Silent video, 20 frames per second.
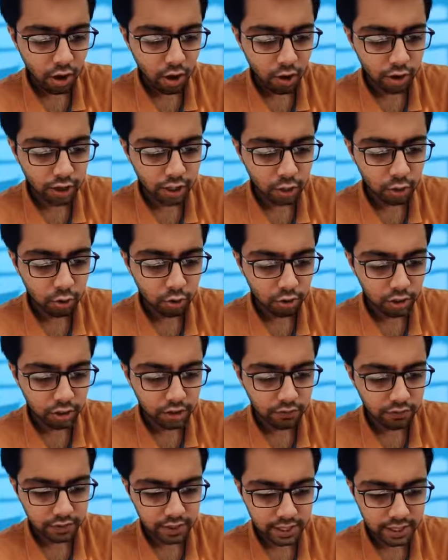onto
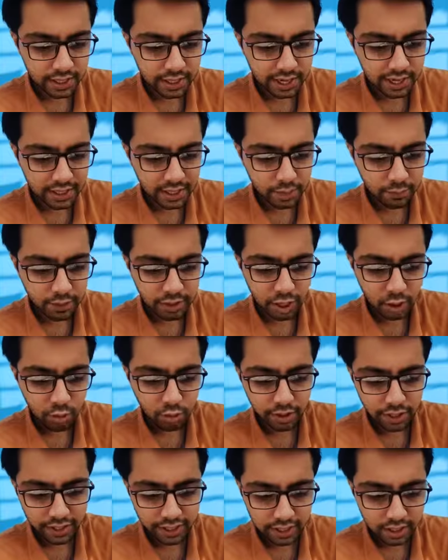his feet and commits
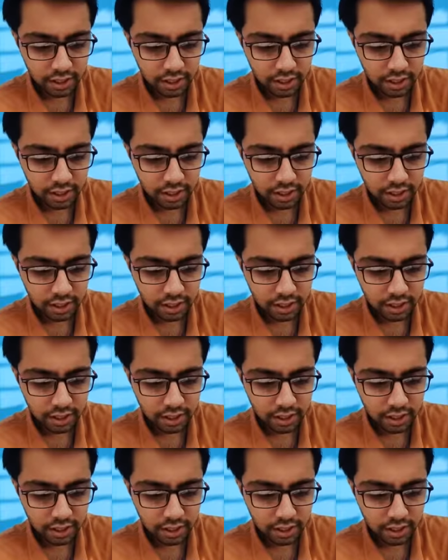suicide.